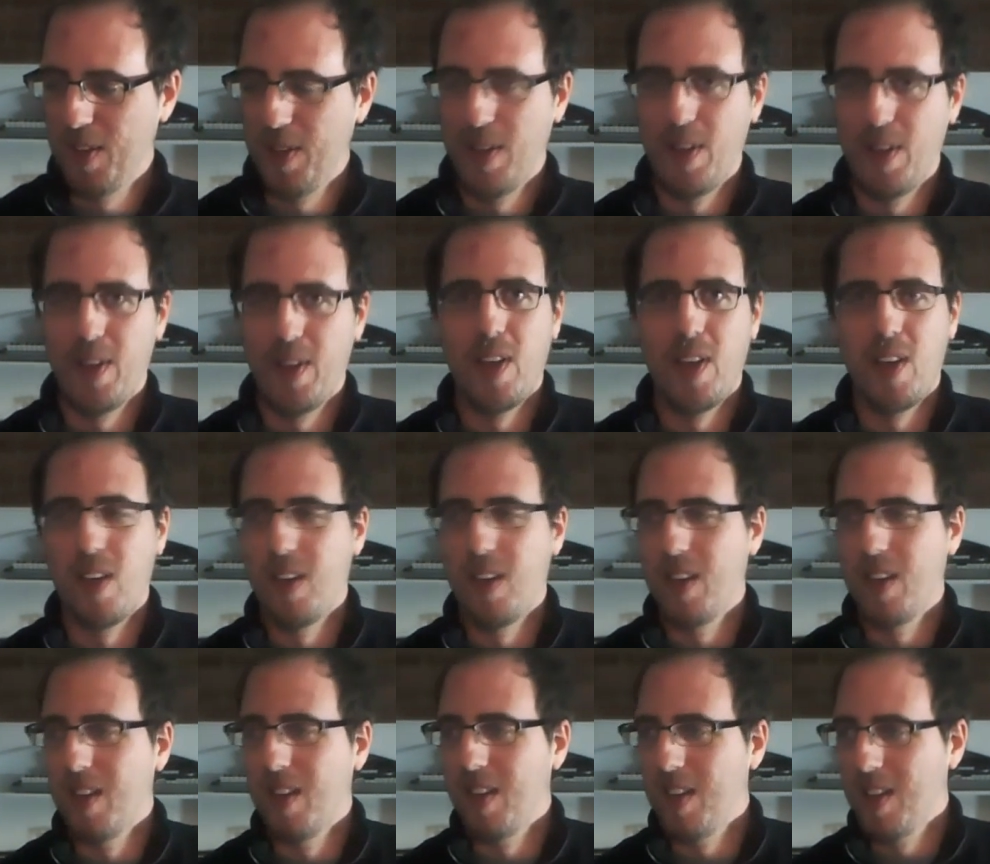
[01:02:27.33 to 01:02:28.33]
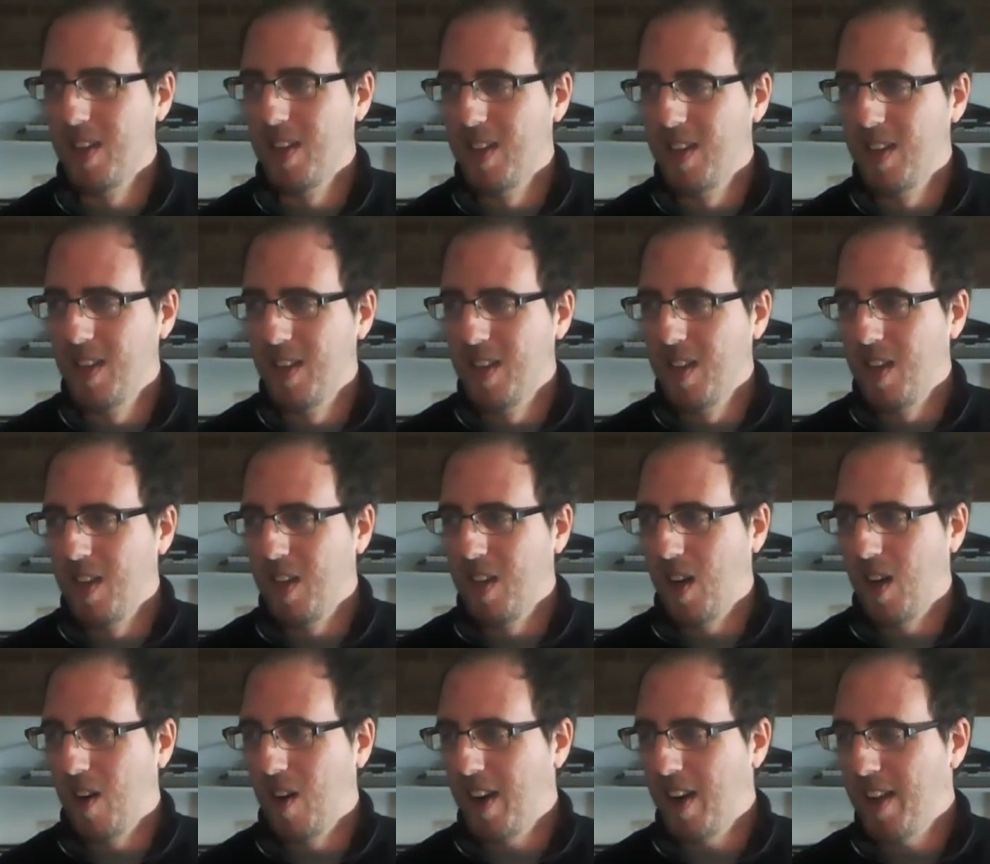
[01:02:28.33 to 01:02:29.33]
Cool.
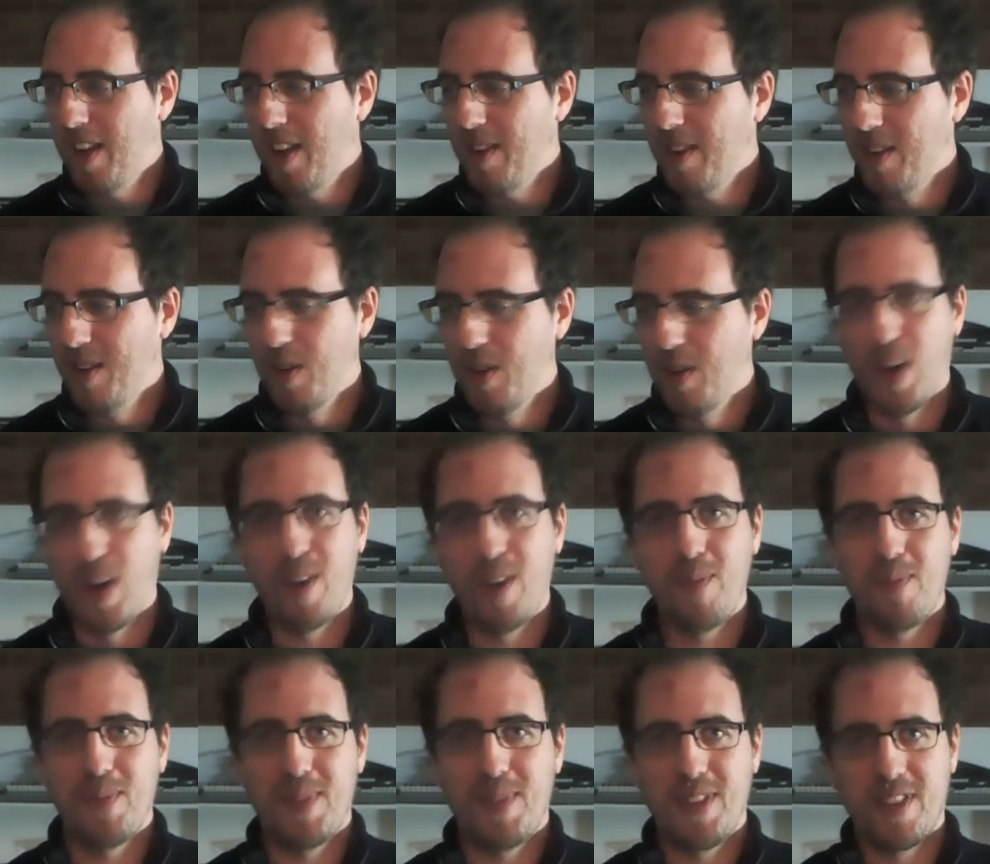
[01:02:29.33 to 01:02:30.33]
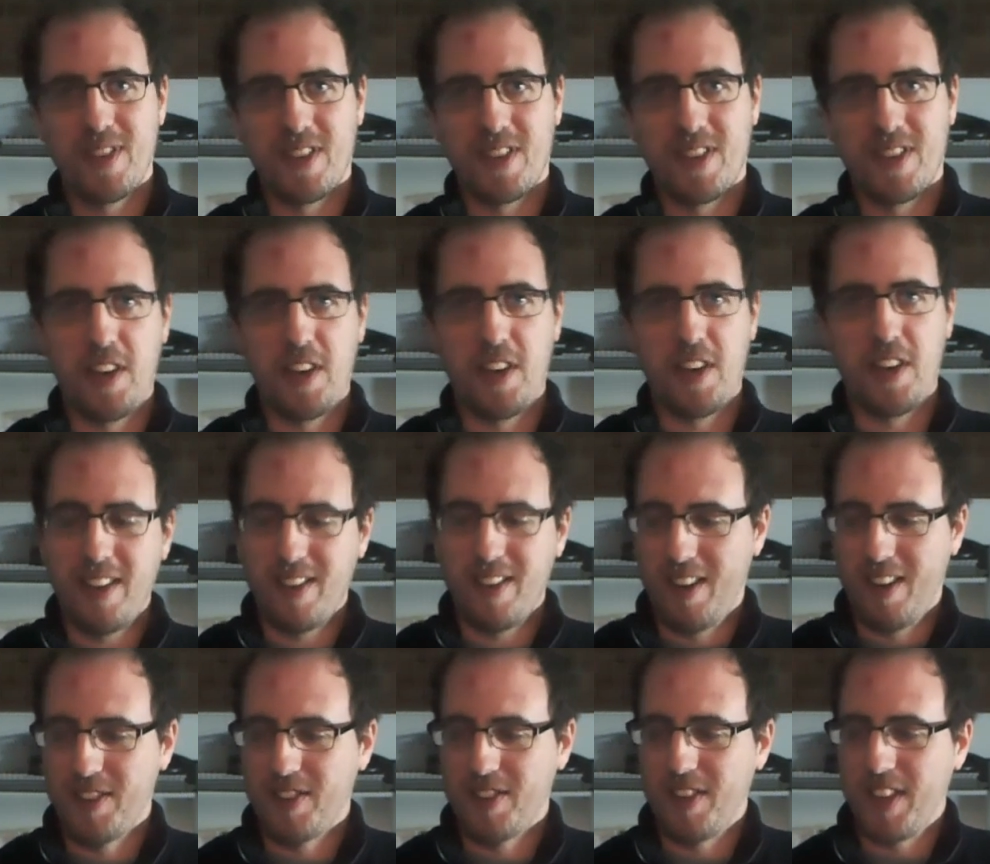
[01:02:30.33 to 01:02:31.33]
All right. Well, good night.
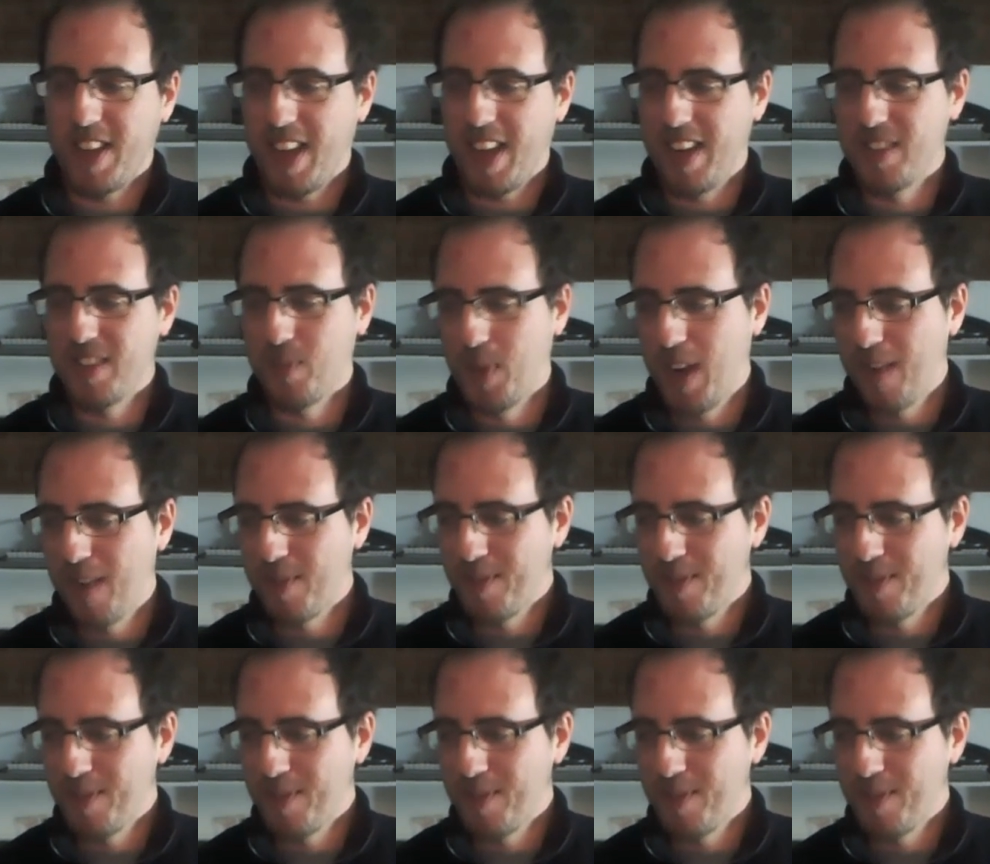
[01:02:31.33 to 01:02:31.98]
I'll see you guys whenever.